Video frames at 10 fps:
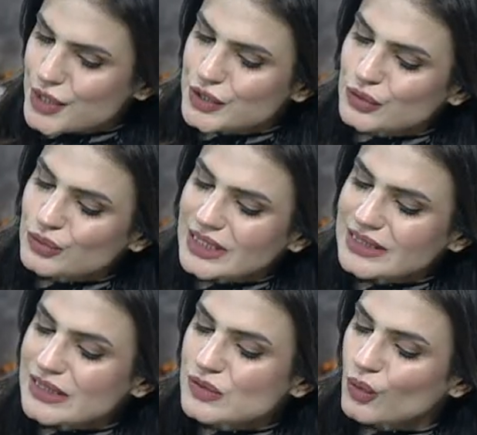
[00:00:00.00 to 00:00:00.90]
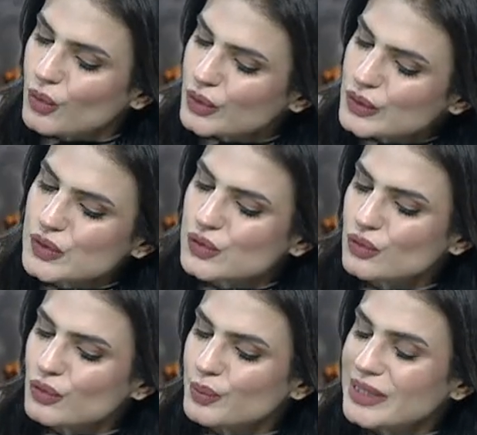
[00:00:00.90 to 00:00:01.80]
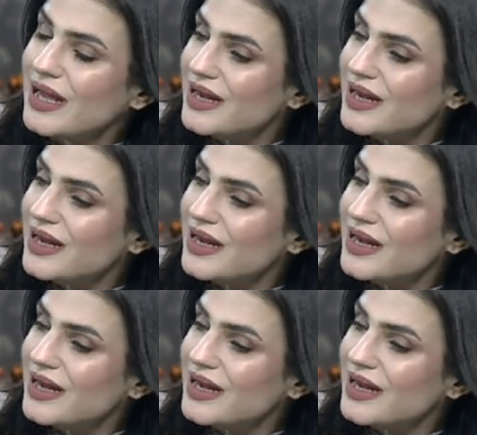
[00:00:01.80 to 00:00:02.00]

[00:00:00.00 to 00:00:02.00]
do you think this also will